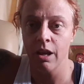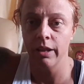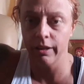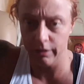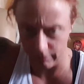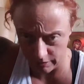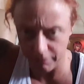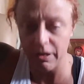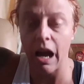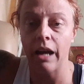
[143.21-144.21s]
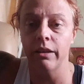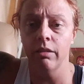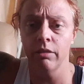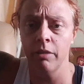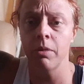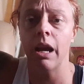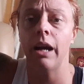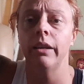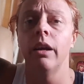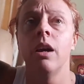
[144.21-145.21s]
Like, give God, give me
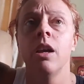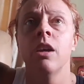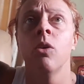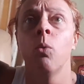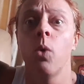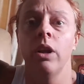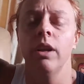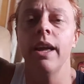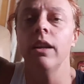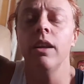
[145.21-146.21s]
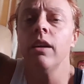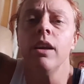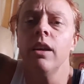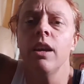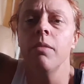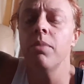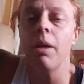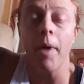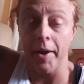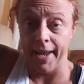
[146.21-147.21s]
God. When it can be
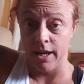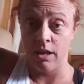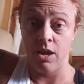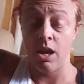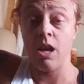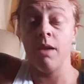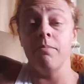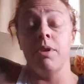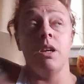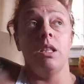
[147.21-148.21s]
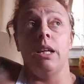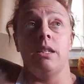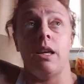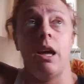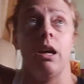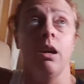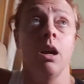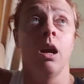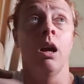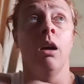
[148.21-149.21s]
about anything. It can be, let's say,
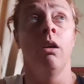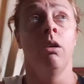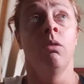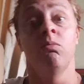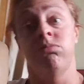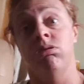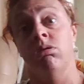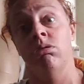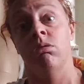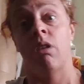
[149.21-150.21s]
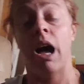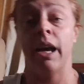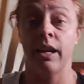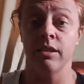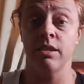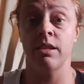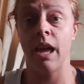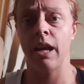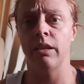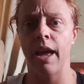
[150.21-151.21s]
I can
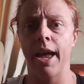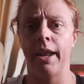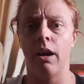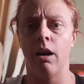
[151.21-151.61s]
say that,